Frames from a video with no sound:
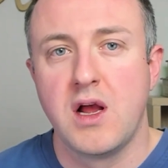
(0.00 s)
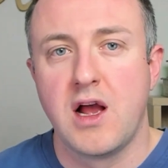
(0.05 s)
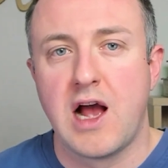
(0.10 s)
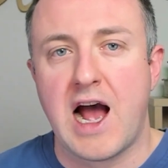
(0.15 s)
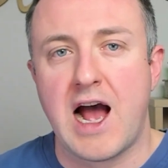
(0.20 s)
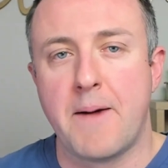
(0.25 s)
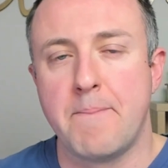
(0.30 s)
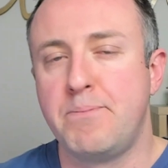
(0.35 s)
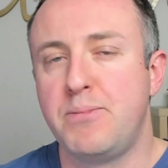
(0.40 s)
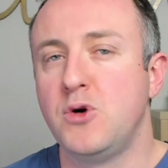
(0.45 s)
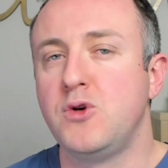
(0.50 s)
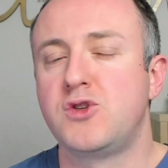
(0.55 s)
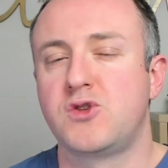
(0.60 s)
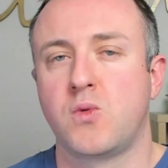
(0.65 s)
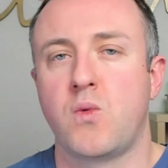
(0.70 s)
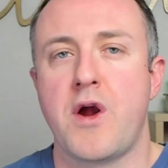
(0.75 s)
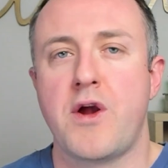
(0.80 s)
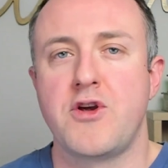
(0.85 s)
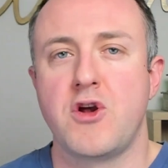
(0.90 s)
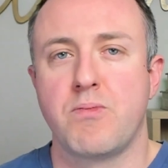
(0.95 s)
uh, boost
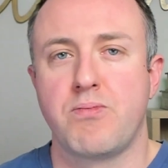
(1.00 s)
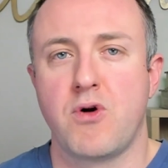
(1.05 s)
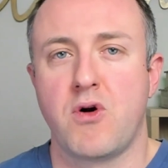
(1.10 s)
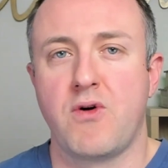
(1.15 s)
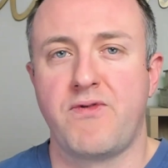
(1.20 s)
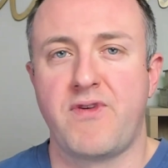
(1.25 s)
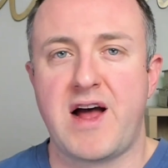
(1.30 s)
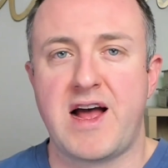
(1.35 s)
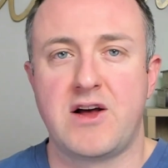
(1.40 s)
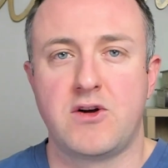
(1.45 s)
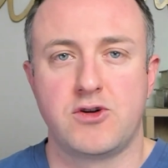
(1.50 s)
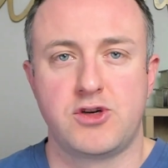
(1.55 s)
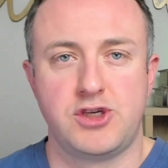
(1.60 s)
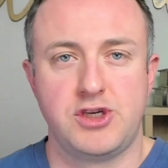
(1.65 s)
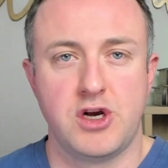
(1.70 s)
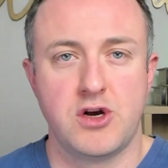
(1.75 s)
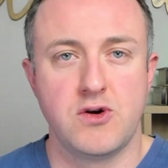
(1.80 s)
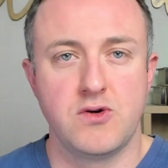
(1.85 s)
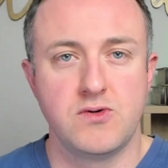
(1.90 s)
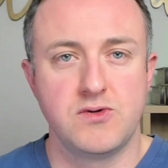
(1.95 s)
where your profile
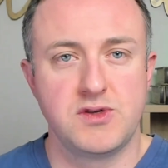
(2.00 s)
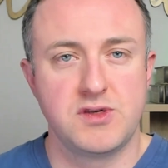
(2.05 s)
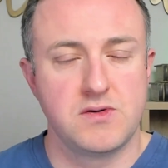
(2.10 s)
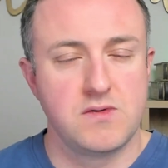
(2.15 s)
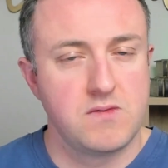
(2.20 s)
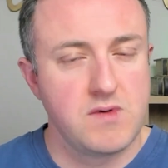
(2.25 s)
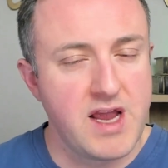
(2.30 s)
shows